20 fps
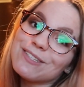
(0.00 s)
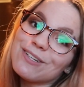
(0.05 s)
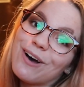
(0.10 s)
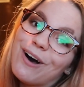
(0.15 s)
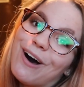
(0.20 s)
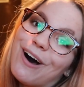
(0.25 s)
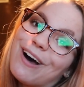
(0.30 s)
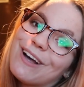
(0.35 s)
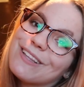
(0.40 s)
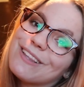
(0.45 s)

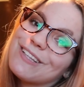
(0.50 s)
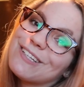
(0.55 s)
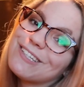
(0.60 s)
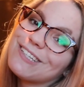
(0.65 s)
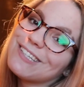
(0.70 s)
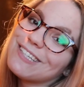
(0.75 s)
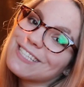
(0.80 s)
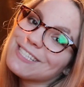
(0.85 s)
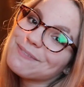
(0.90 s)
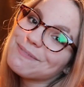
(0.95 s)

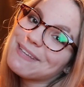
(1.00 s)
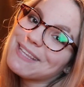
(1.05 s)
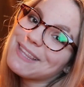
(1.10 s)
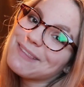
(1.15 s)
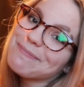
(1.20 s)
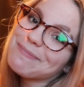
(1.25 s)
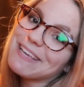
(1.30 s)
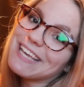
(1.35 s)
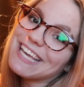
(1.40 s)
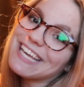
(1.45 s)
toddler is
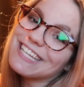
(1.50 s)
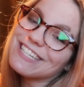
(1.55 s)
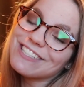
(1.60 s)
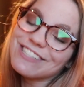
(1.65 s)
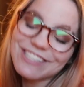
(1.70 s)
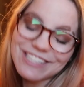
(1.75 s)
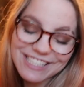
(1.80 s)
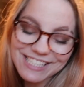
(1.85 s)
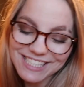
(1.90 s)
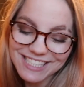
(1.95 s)
with me and
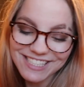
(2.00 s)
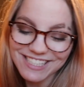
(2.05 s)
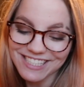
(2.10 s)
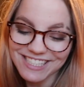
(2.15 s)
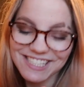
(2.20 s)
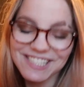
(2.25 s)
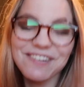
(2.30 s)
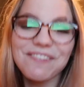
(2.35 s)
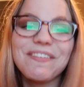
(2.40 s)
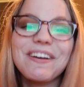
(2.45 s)
she's
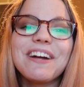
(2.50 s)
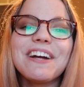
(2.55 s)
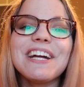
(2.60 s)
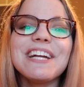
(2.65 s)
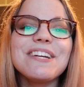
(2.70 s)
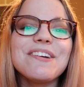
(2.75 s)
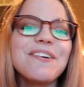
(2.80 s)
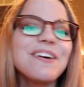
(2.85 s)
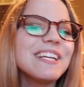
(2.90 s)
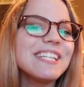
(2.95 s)
just a
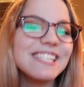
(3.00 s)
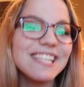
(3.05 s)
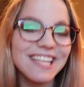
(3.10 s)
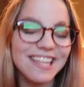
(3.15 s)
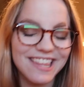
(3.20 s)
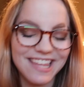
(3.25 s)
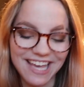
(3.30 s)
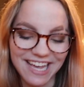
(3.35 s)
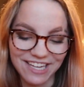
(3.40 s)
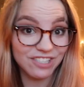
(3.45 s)
very
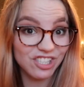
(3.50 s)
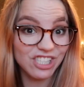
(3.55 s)
noisy thing.